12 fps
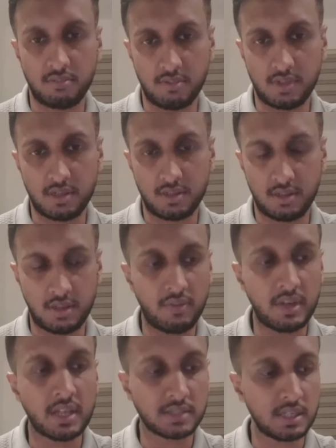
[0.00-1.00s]
the, the
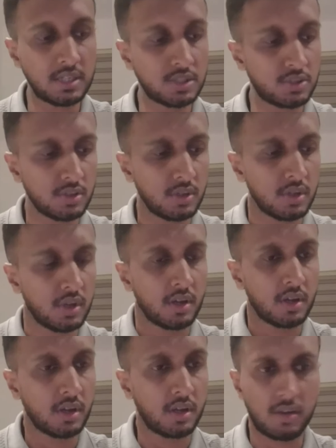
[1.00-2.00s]
evidence is
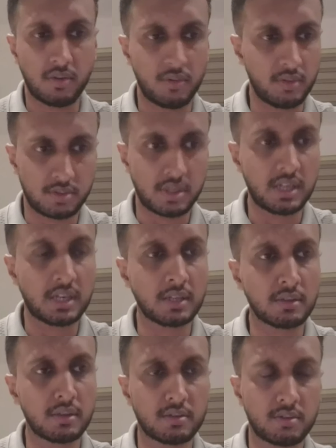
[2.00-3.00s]
uh,
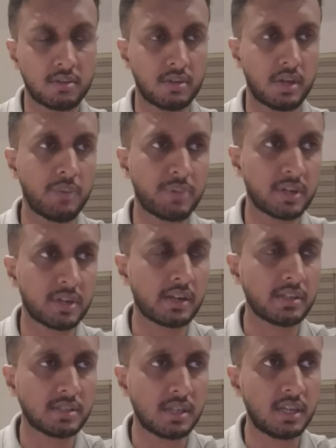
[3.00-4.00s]
treating
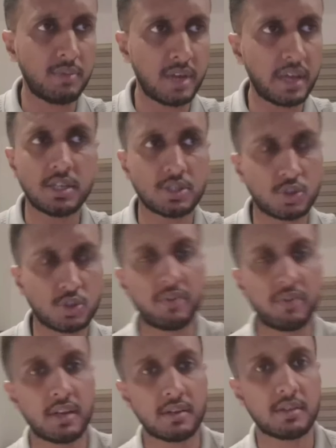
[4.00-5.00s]
hypertriglyceridemia is to
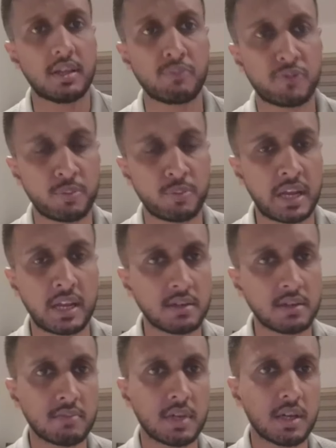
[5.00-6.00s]
prevent them from
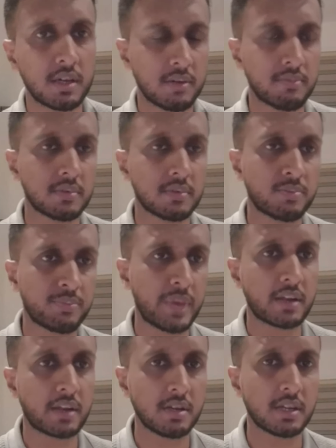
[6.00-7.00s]
getting uh,
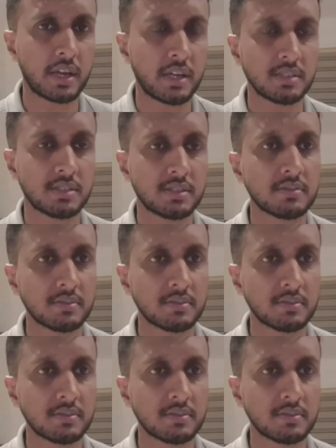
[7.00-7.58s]
pancreatitis.